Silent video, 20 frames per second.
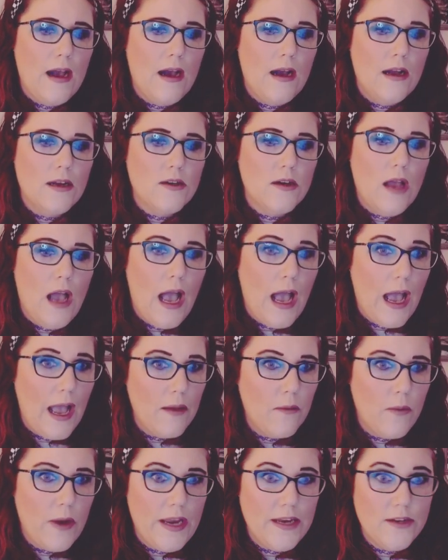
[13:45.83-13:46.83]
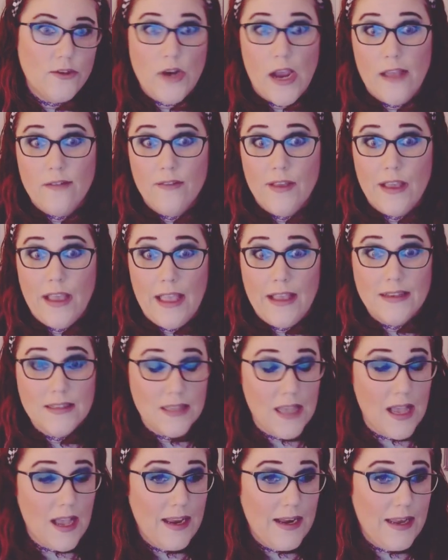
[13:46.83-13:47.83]
highway driving
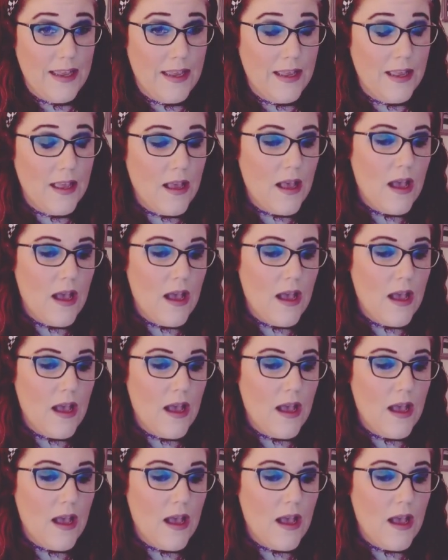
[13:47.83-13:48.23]
anxiety,